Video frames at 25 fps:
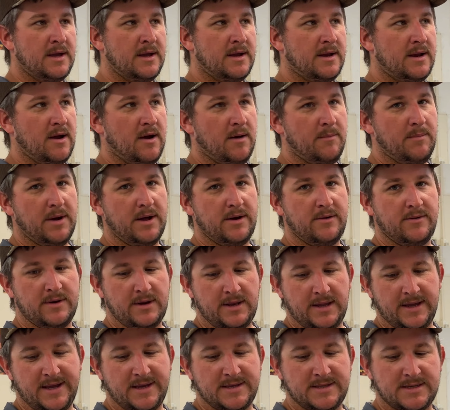Now a button
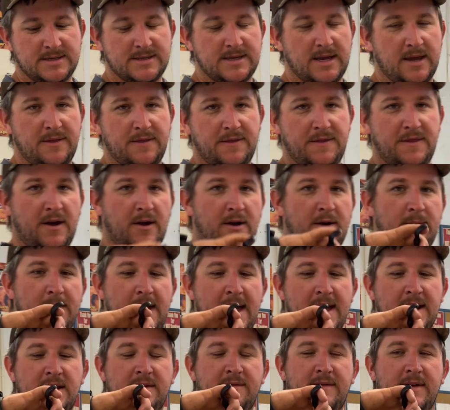release is a thumb
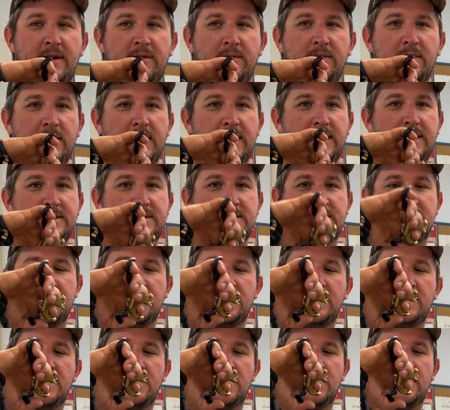activated release.
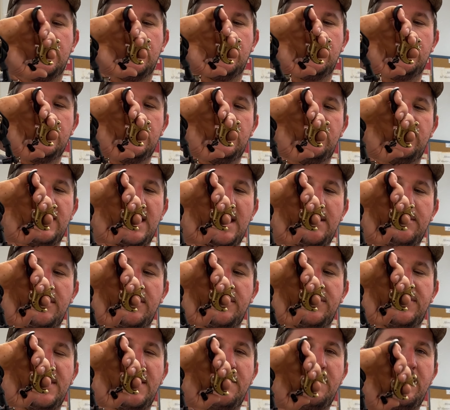You wrap your
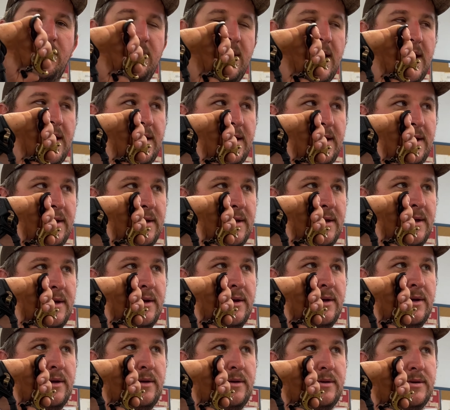thumb around it,
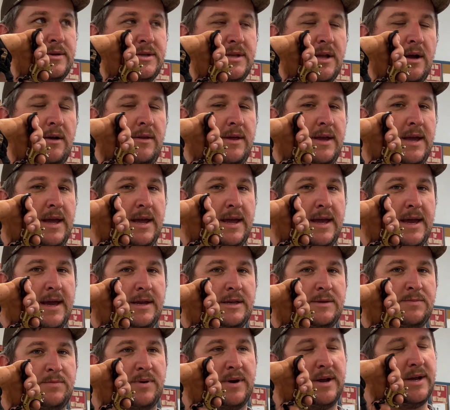you slowly
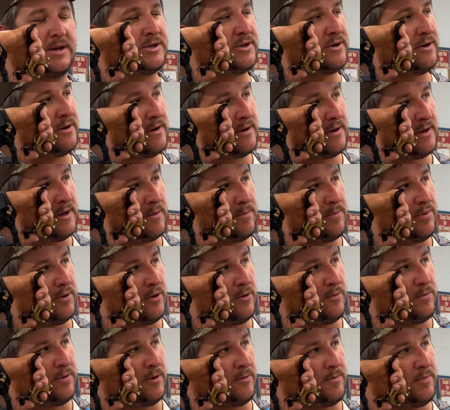engage pressure, you
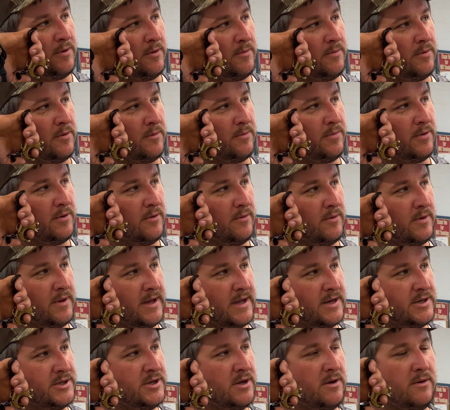pull with
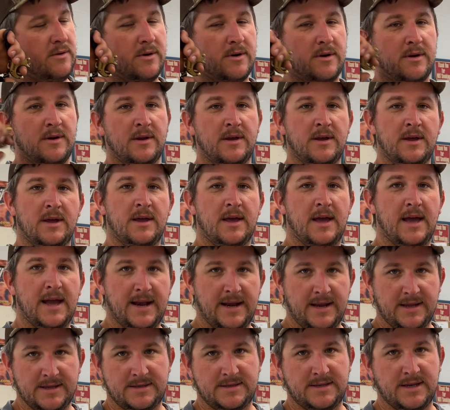that shoulder,
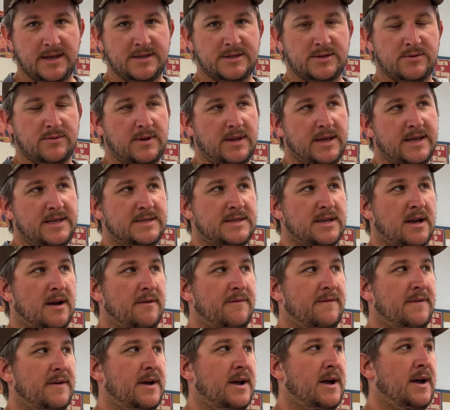and it sets the release off.
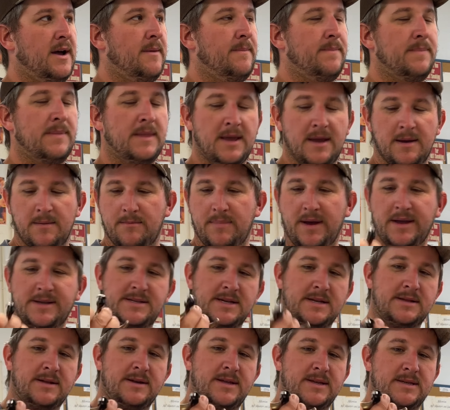
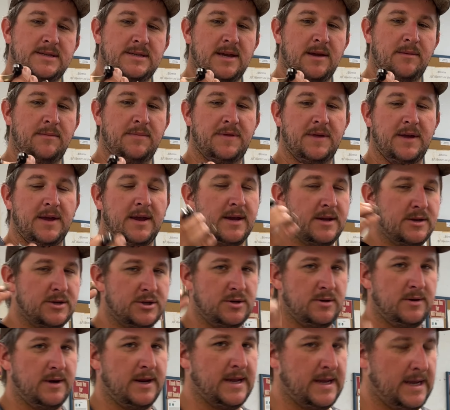Basically the same thing as
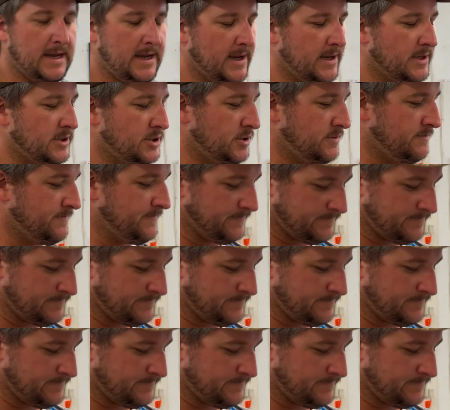shooting a hinge.